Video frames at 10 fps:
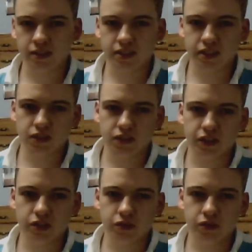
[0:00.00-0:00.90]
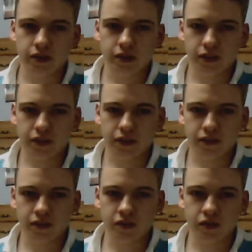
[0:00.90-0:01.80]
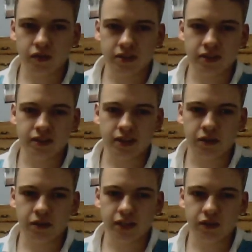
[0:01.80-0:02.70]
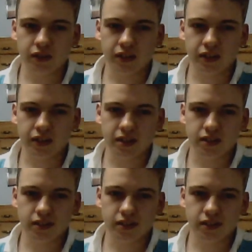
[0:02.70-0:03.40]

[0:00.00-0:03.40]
see this video, then you guys can decide what deck you think is the best.